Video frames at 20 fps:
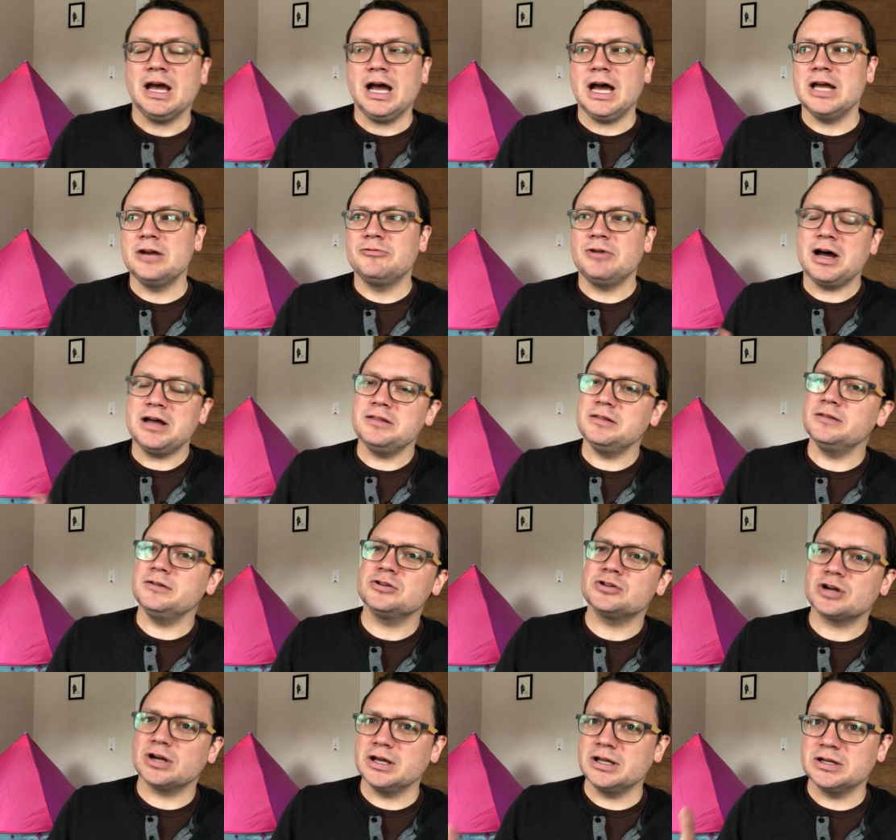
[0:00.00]
And rather
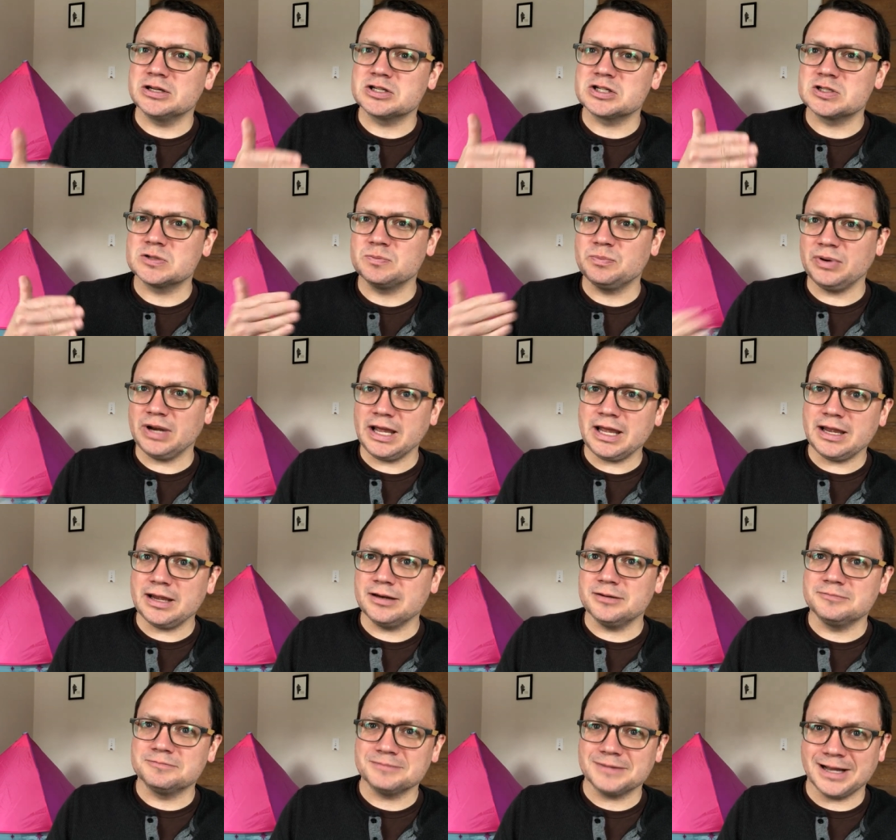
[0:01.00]
than try and
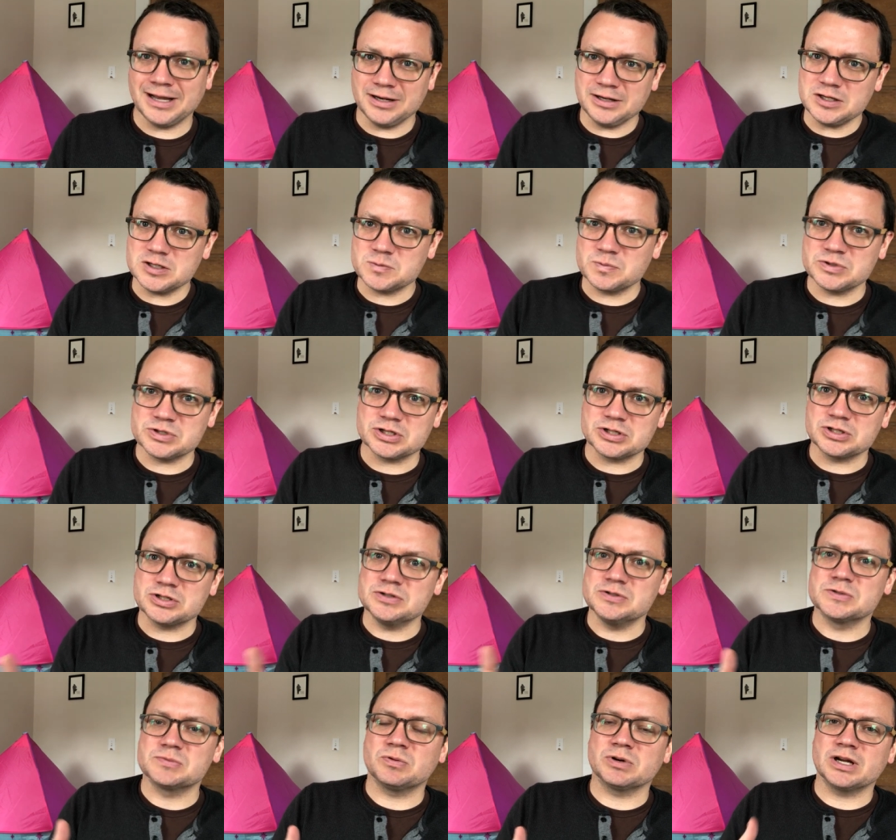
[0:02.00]
explain Ali's
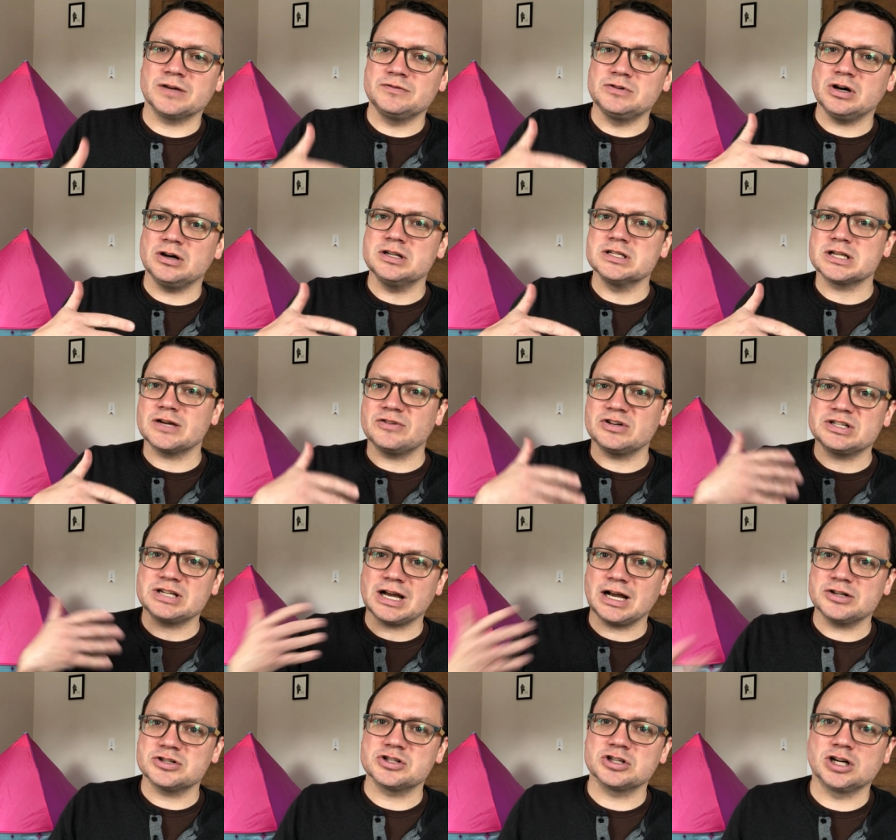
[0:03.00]
positions, what I've done is I've
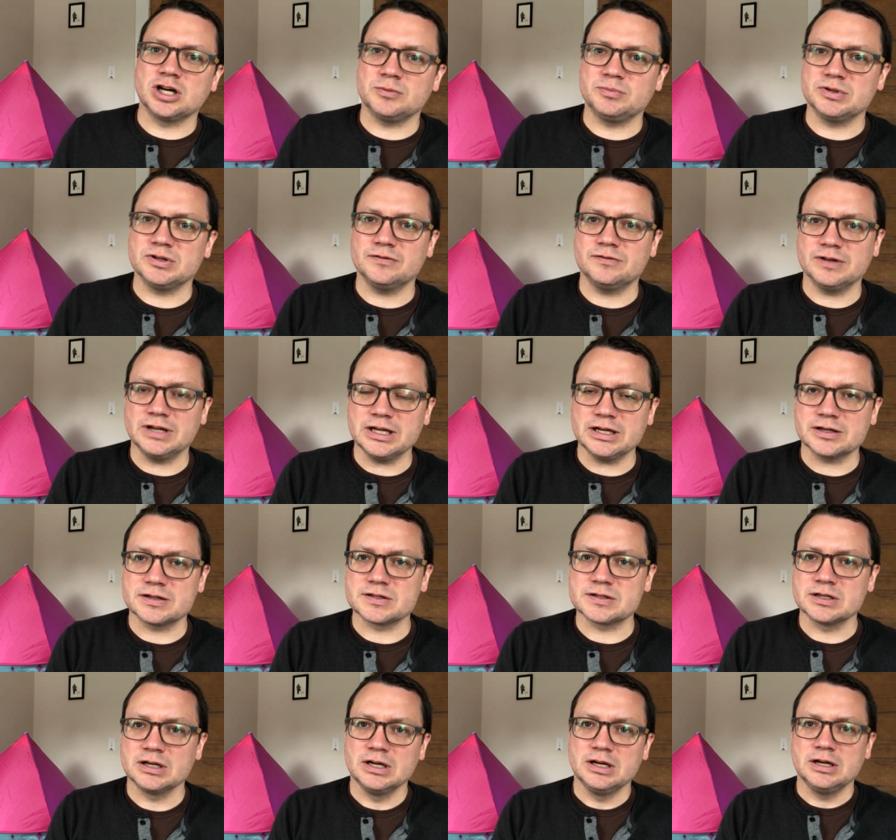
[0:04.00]
attached a couple of
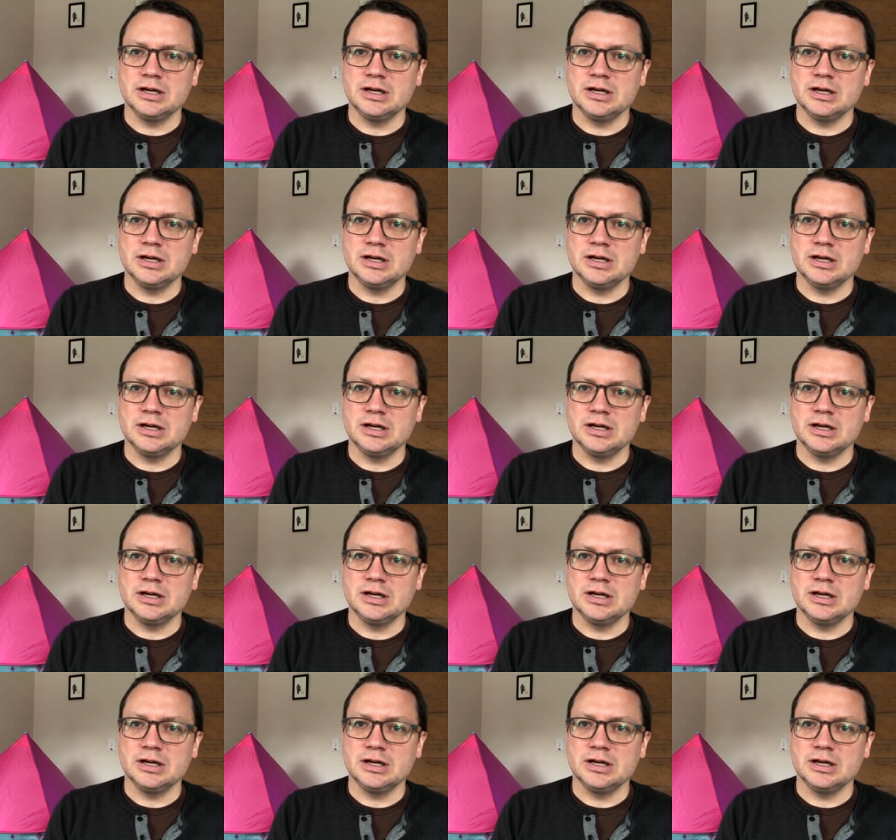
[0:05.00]
links